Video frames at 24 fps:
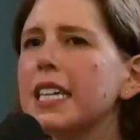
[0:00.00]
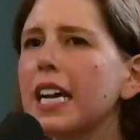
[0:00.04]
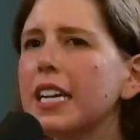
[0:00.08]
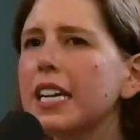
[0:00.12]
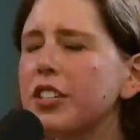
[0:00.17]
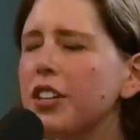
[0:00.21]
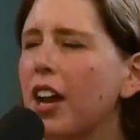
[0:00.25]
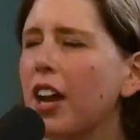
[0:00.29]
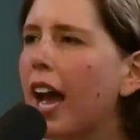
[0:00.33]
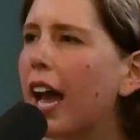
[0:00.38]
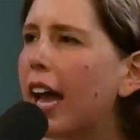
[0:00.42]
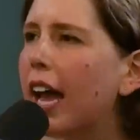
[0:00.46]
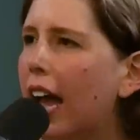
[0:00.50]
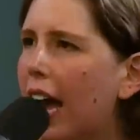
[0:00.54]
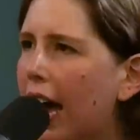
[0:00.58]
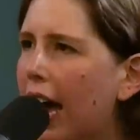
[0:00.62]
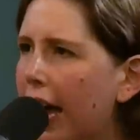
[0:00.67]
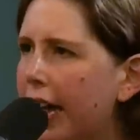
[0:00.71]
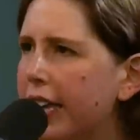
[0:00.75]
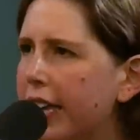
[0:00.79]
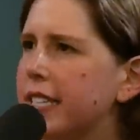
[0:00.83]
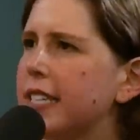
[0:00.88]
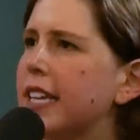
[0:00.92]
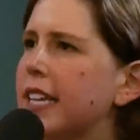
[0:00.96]
okay. such high
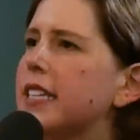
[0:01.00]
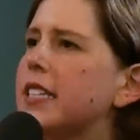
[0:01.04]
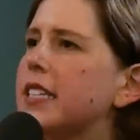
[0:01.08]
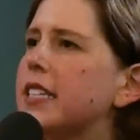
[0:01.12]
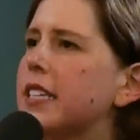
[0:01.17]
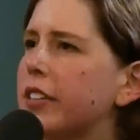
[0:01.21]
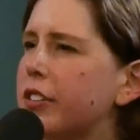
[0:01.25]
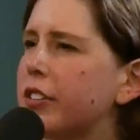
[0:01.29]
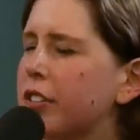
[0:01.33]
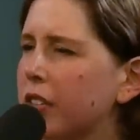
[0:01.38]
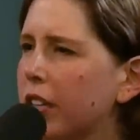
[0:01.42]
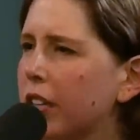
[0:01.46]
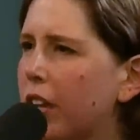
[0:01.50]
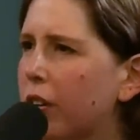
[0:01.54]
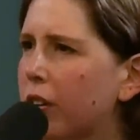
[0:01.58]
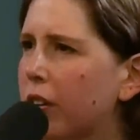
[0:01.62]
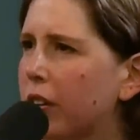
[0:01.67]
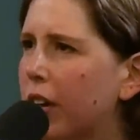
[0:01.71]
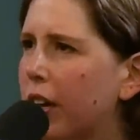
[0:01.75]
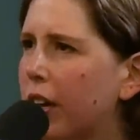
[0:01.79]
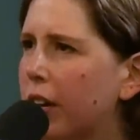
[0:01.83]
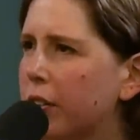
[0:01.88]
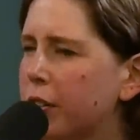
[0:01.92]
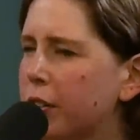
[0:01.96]
highs and such low
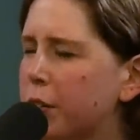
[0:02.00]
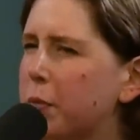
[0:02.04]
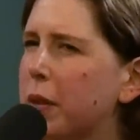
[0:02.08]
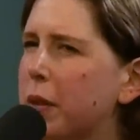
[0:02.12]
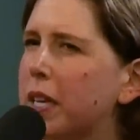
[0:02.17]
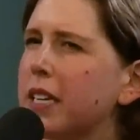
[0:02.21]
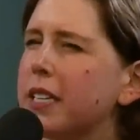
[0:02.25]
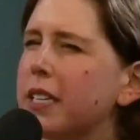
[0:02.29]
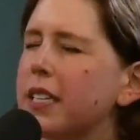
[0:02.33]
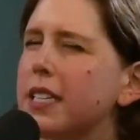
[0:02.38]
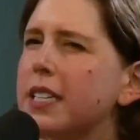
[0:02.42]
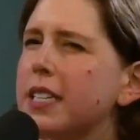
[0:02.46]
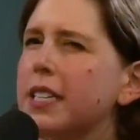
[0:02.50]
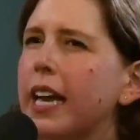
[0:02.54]
lows because right.